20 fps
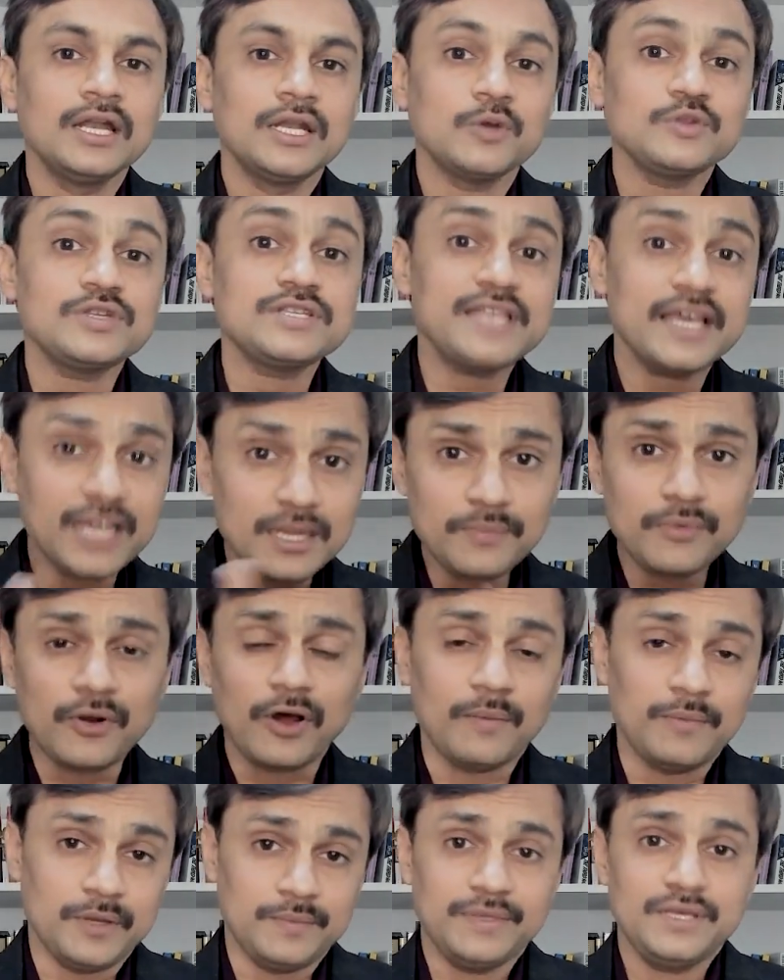Now the second
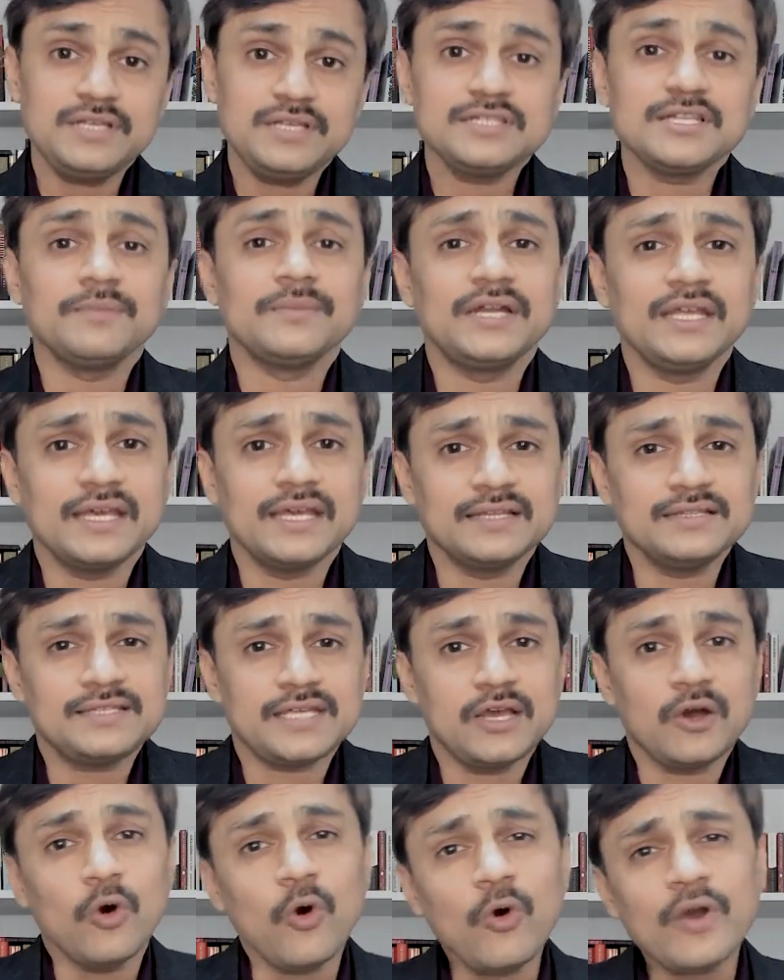problem is somebody can
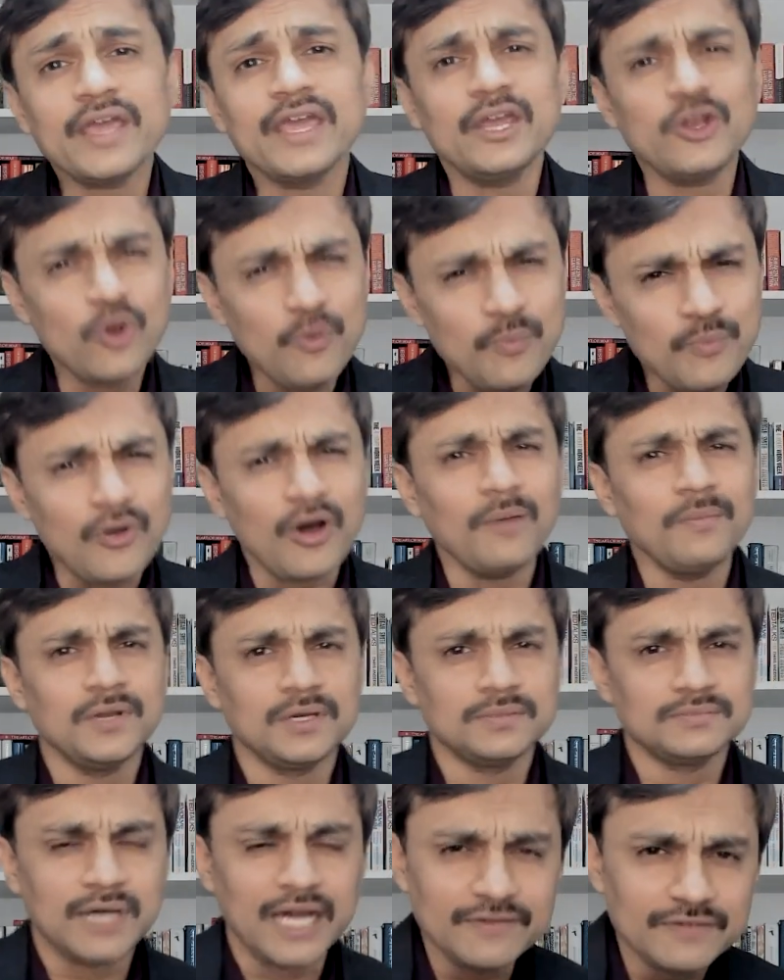say, okay, no
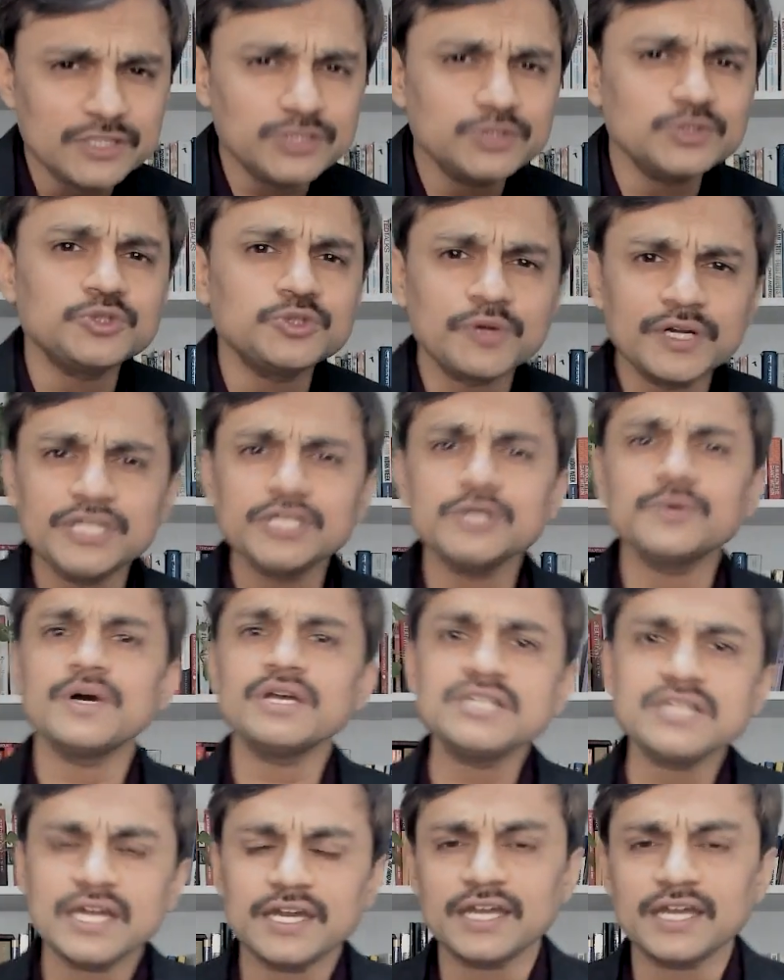problem. I will do 20
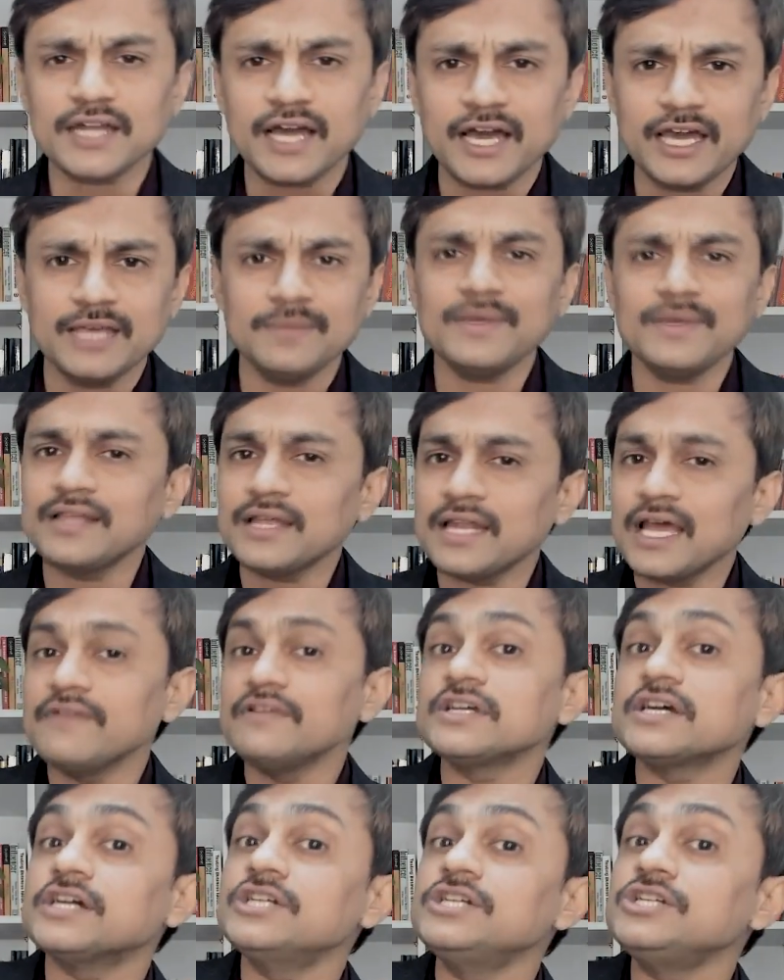questions at a time and then I
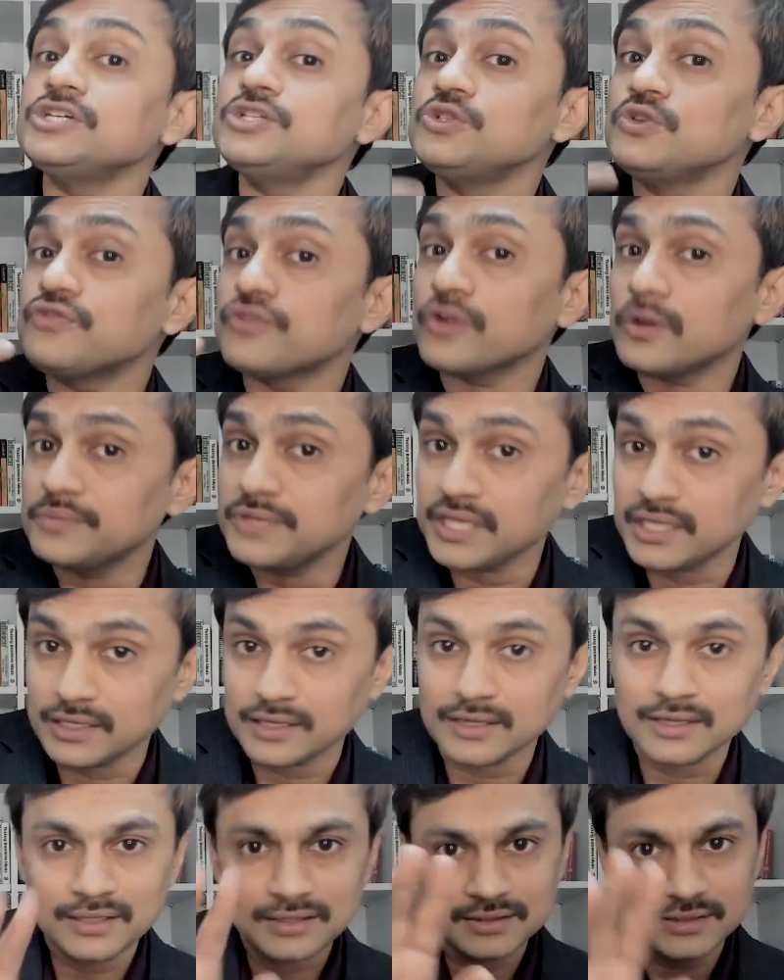will continue from
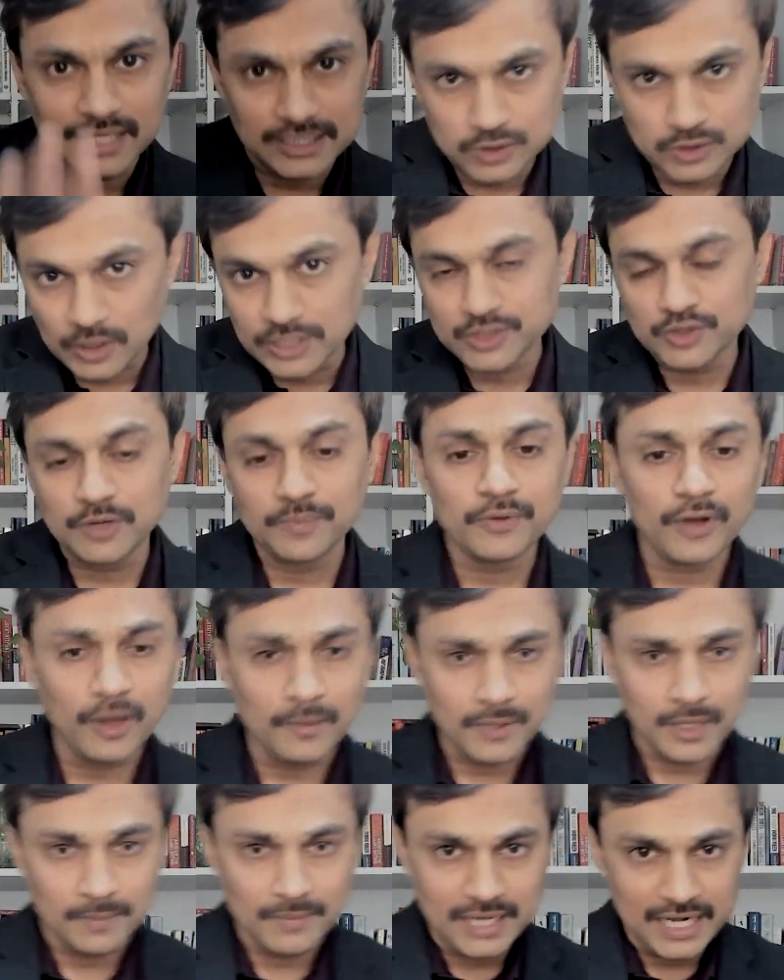there. That's also a
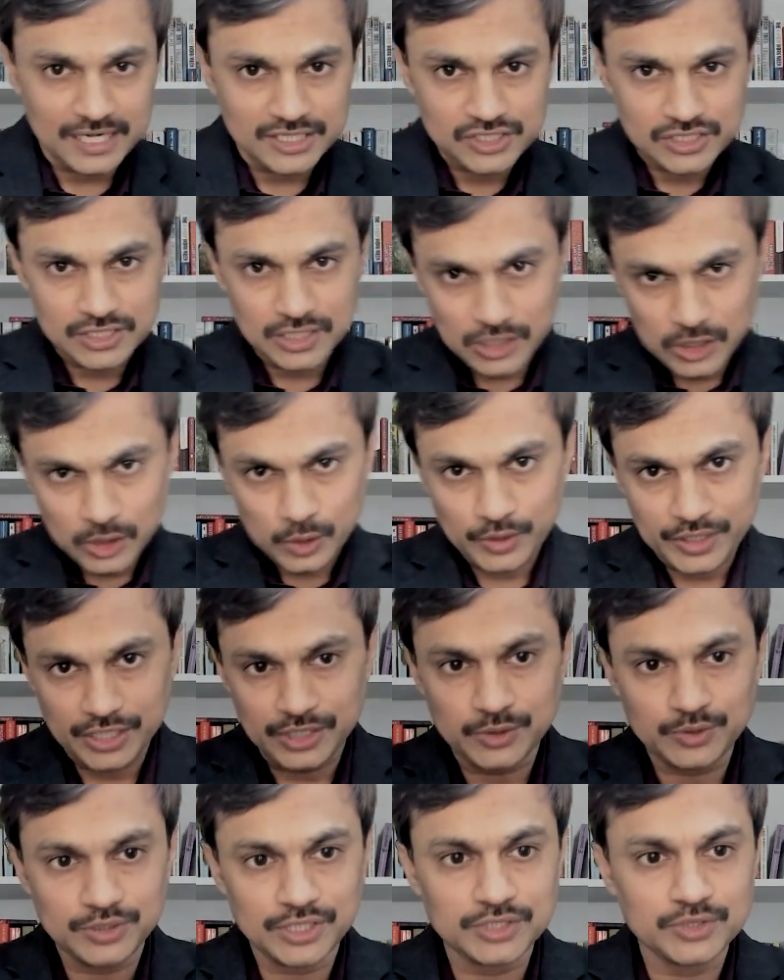problem. Let's look
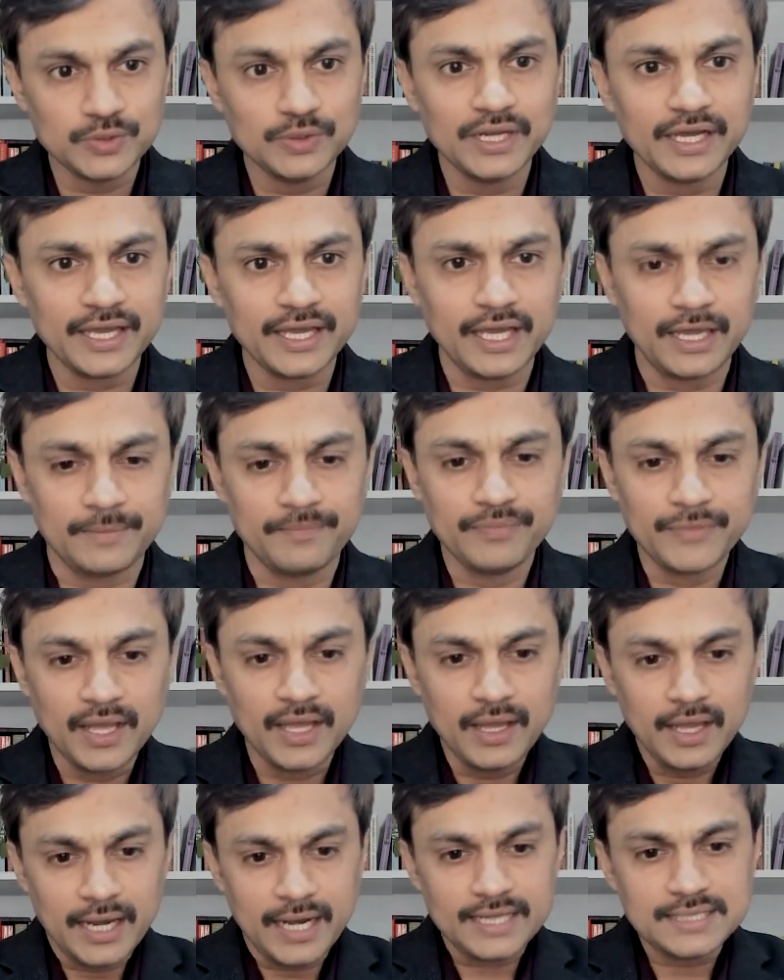into the tool again
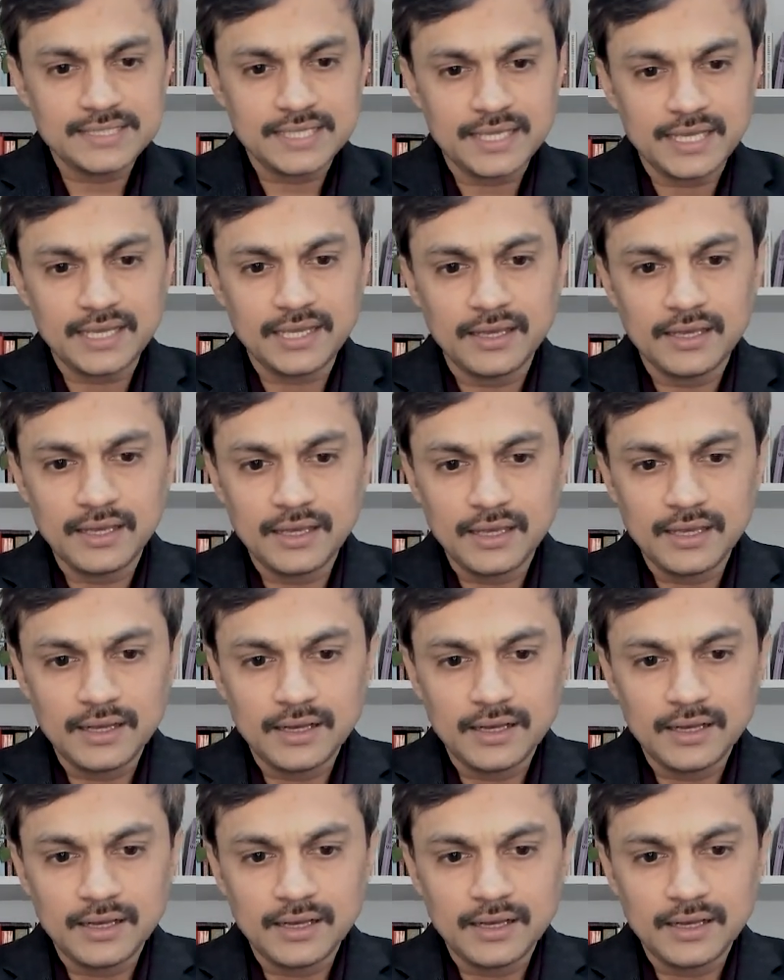and say